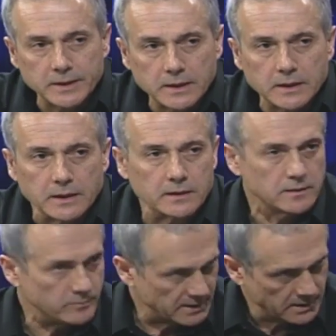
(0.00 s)
the beginning,
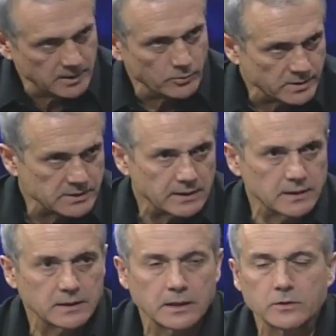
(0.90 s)
beginning with
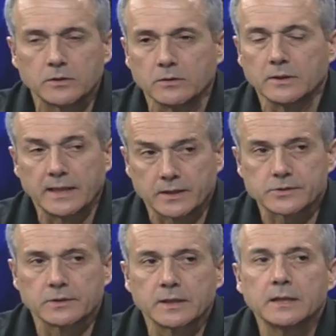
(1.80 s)
Sadi Carnot,
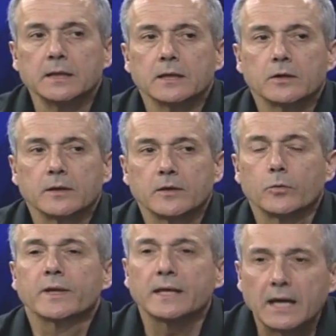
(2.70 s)
actually, uh,
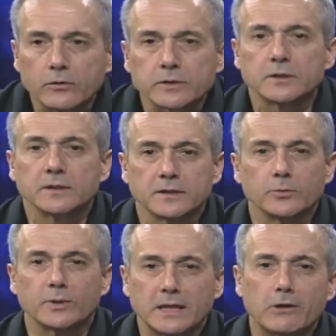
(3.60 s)
without,
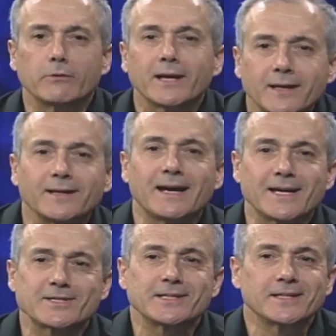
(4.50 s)
without
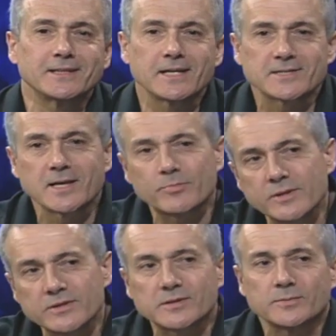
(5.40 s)
recognizing it as a
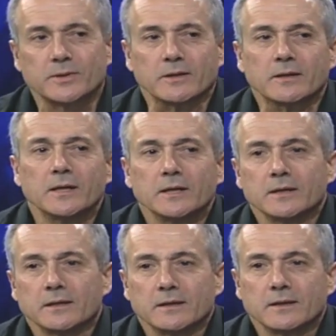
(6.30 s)
principle.
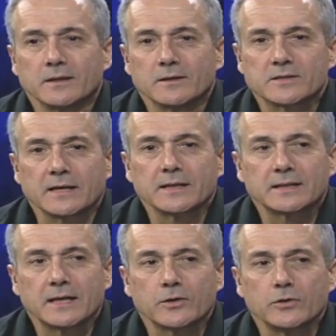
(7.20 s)
Uh,
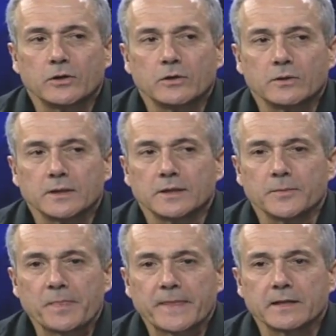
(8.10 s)
Sadi Carnot,
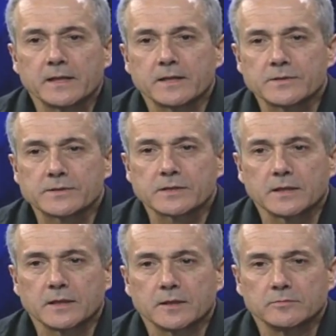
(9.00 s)
um, in his
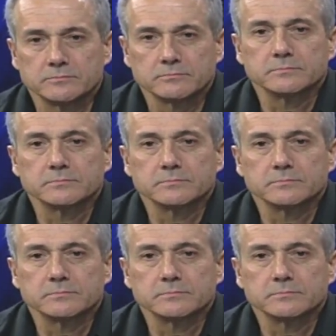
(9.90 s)
uh,